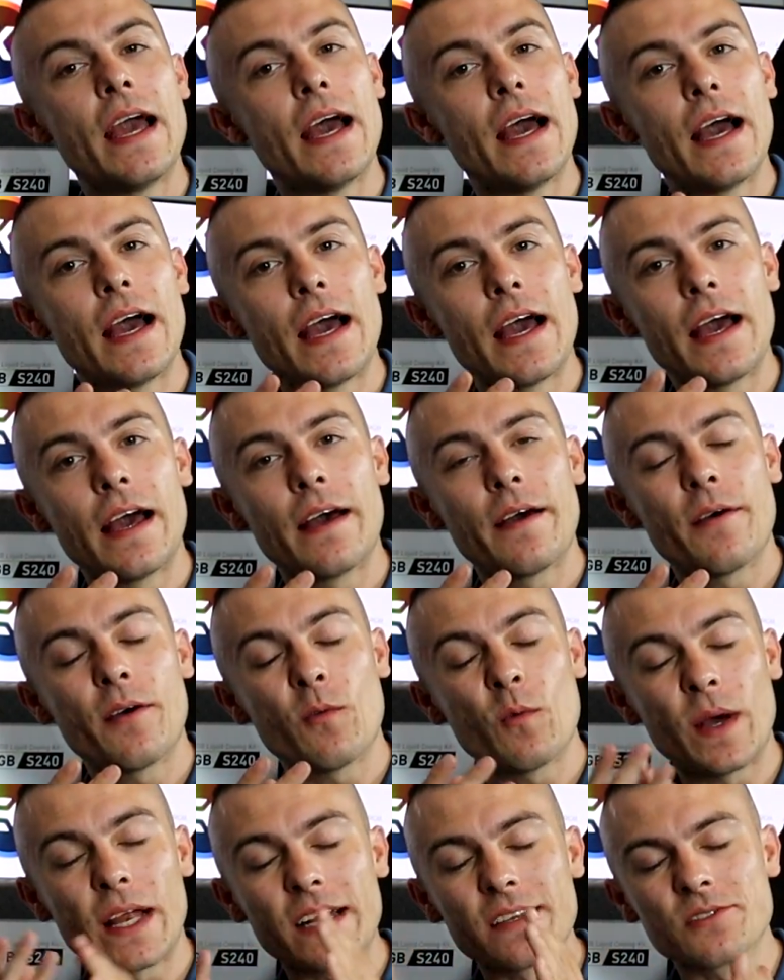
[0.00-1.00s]

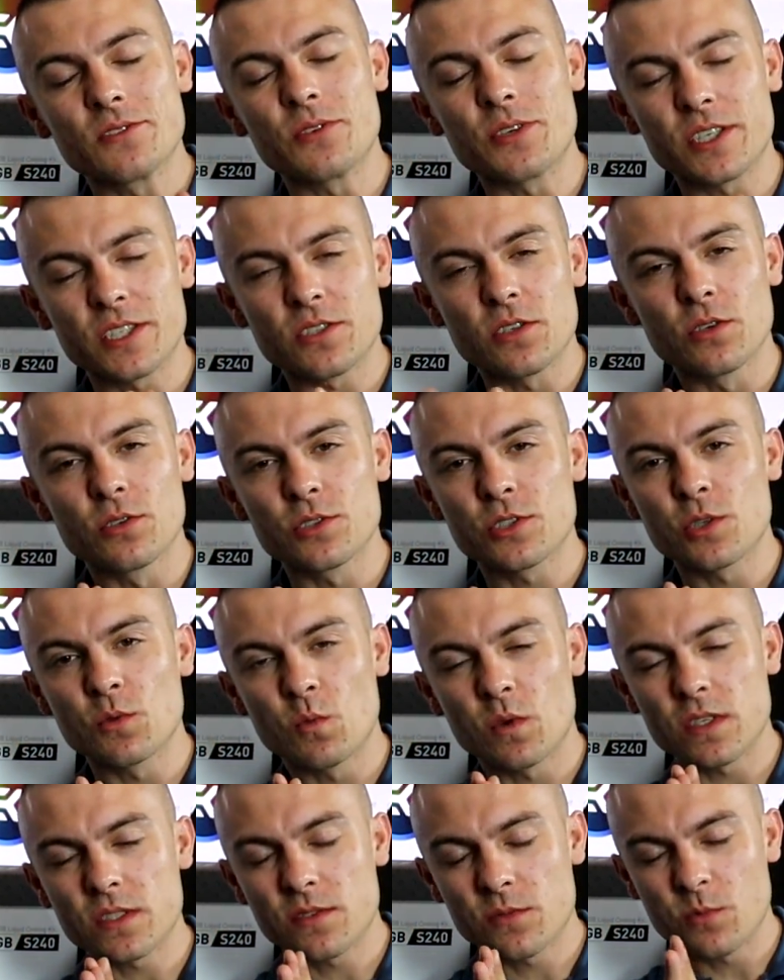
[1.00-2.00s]
uh, well, the resolution
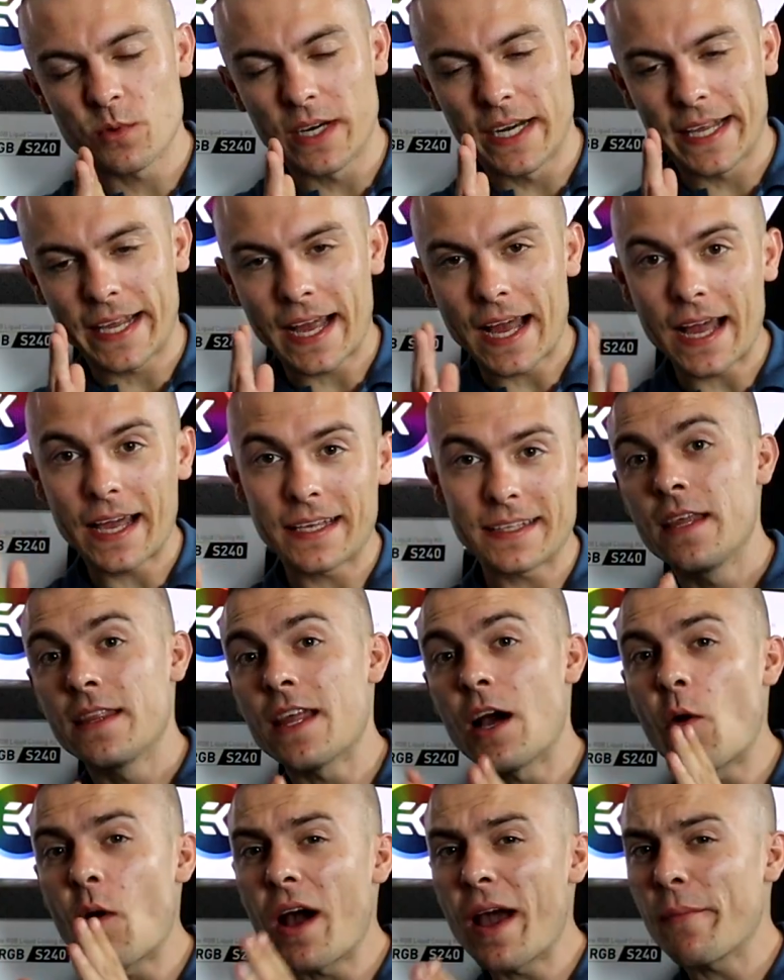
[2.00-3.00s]
was really high.
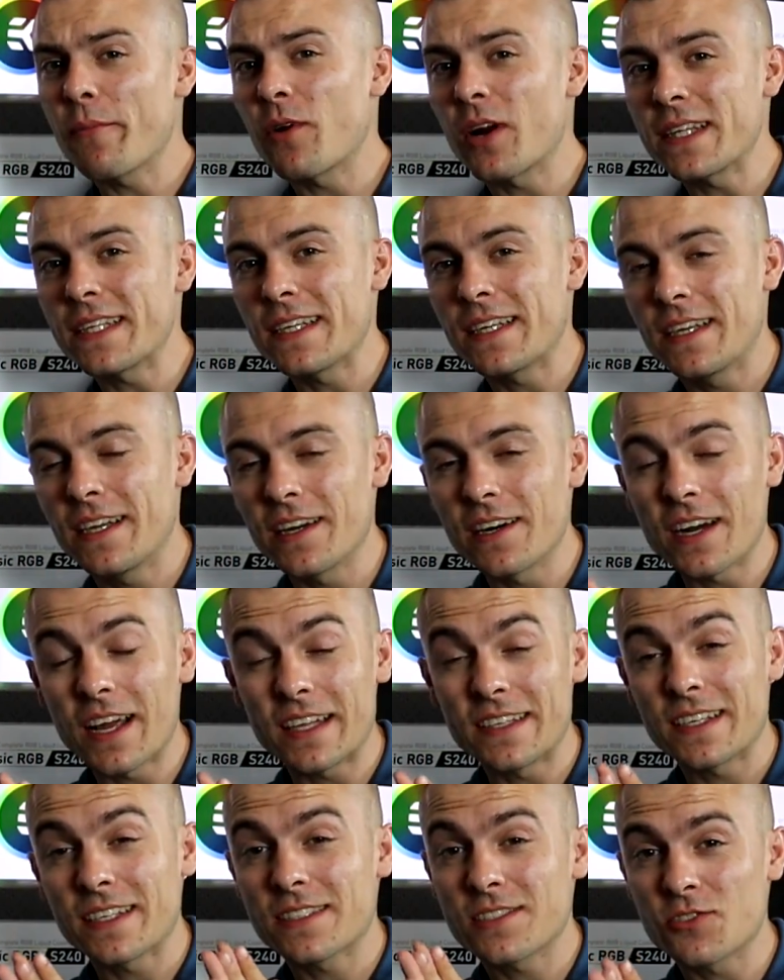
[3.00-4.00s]
Now I'm running here
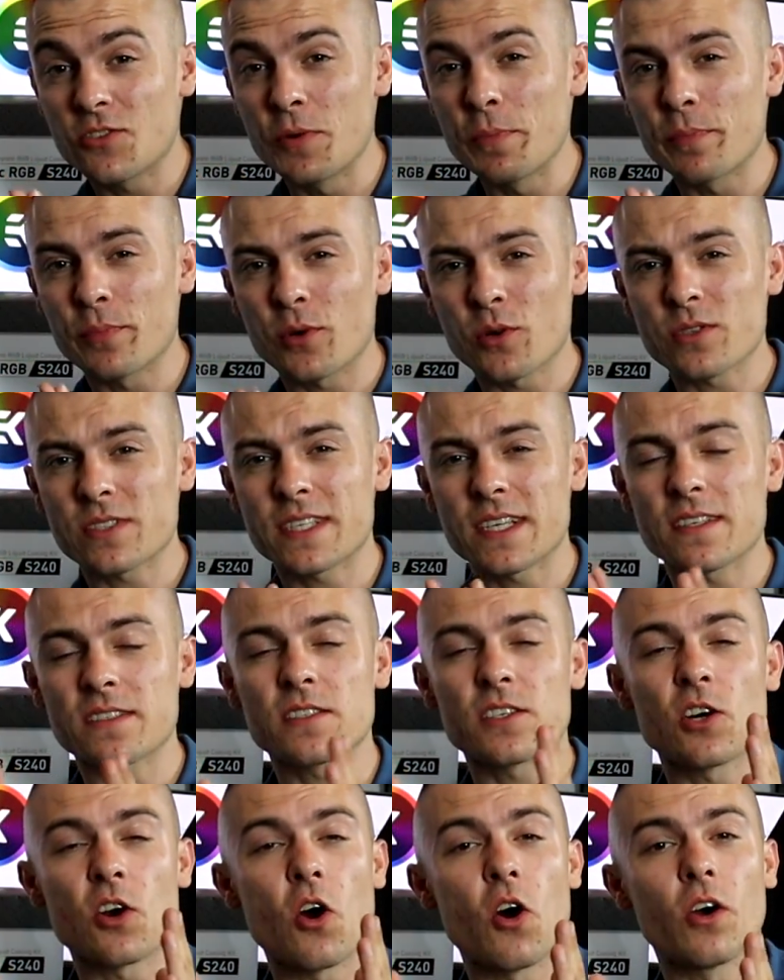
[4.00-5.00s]
an Extreme
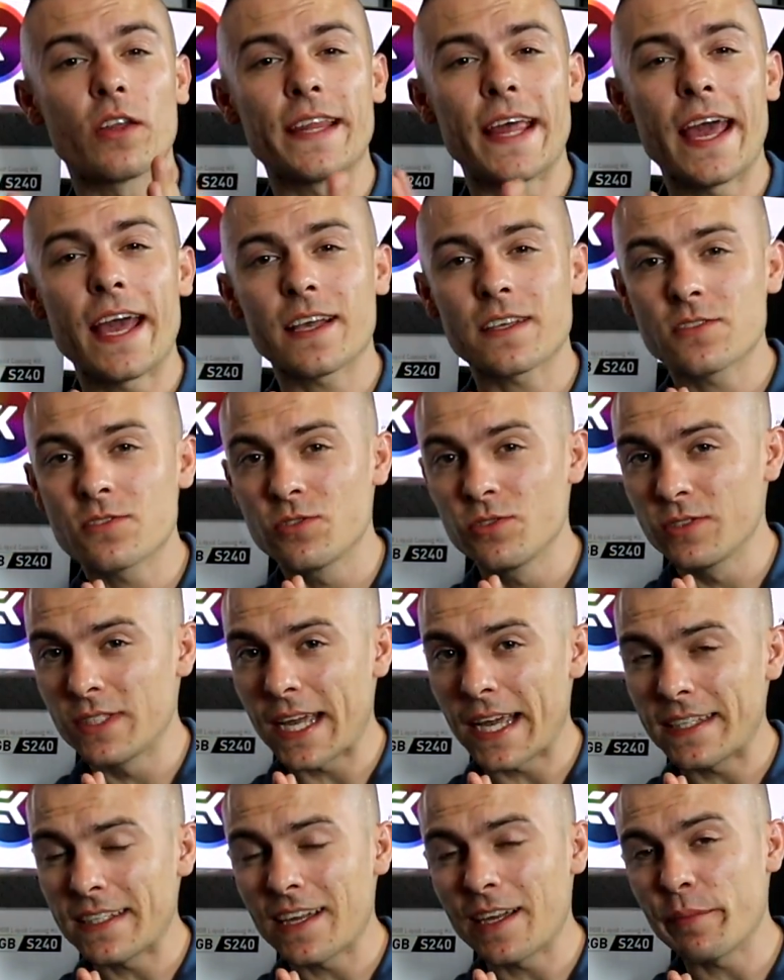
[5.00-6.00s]
processor on
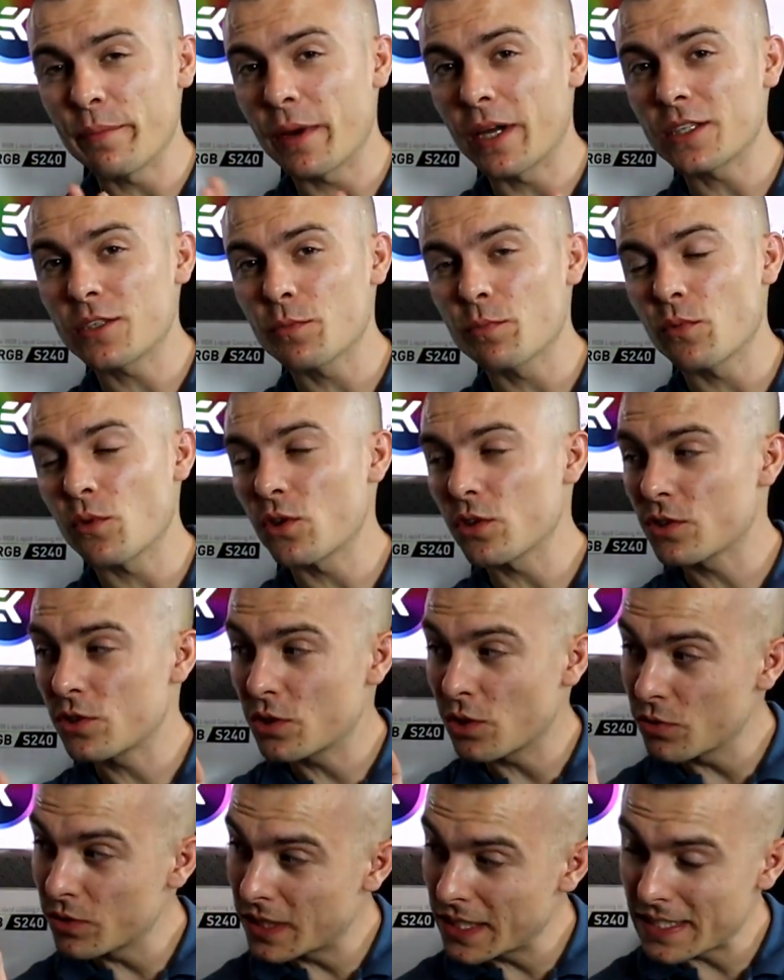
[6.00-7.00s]
X299 motherboard, so